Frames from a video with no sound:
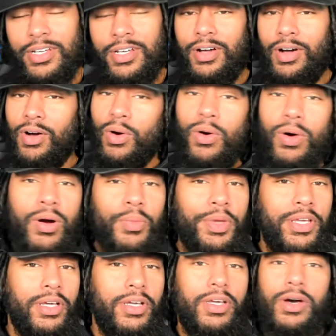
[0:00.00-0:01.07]
Or we
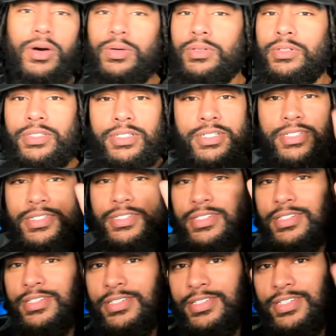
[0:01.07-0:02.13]
could go,
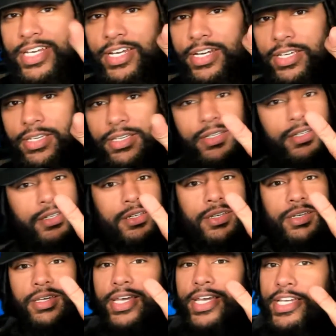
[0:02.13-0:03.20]
Diddy
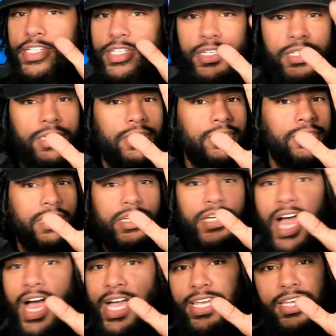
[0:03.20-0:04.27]
isn't
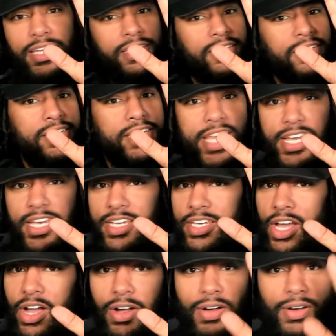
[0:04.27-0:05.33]
denying dick,
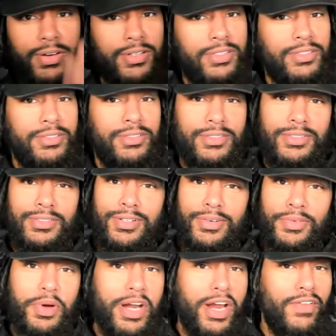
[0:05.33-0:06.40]
y'all.
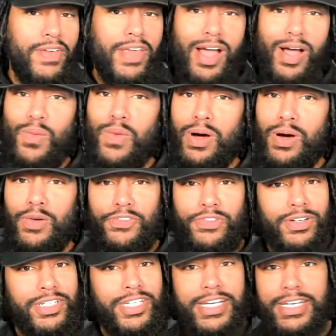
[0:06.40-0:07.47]
Whatever y'all want for
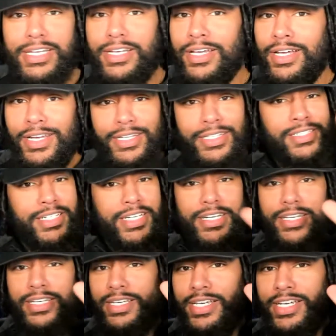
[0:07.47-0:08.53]
Diddy.
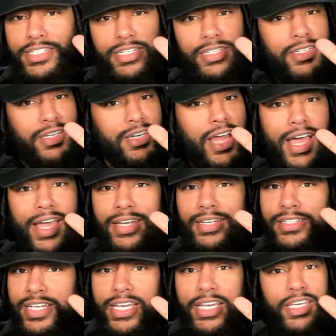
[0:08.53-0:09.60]
Diddy isn't denying
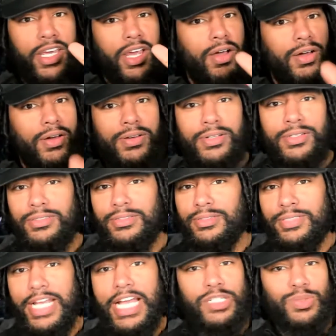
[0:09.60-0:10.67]
dick, y'all.
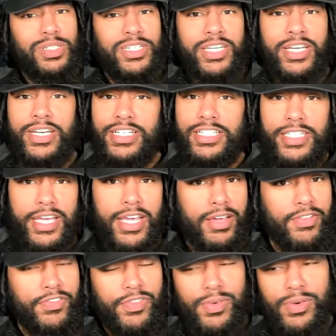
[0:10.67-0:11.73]
That's what Diddy
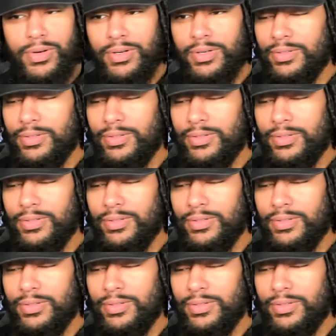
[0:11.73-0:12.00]
stands for.